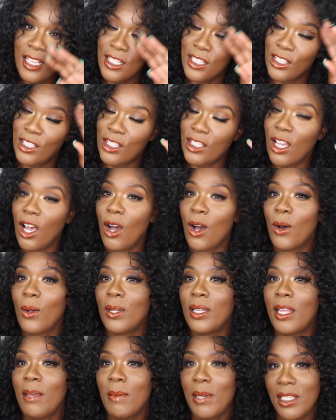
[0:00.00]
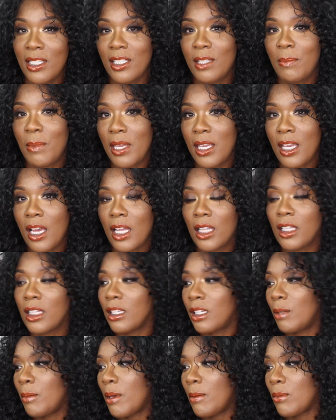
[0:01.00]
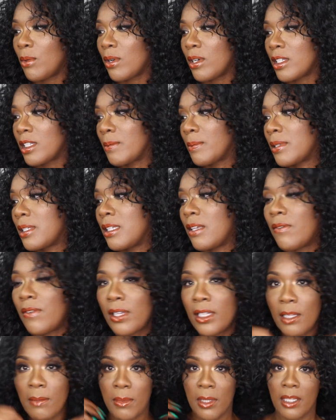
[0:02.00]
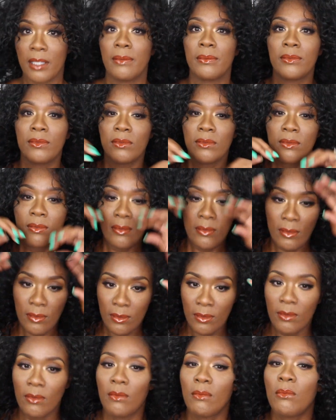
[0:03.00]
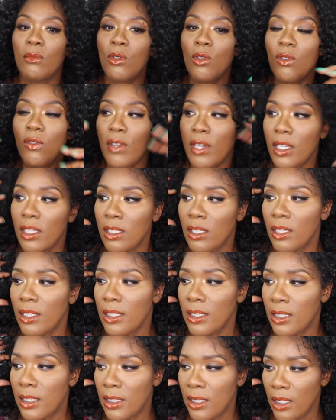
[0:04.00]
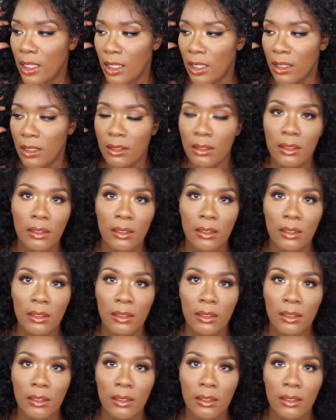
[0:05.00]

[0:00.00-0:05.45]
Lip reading: So let me just be a little bit more specific. Let me move it so you can see.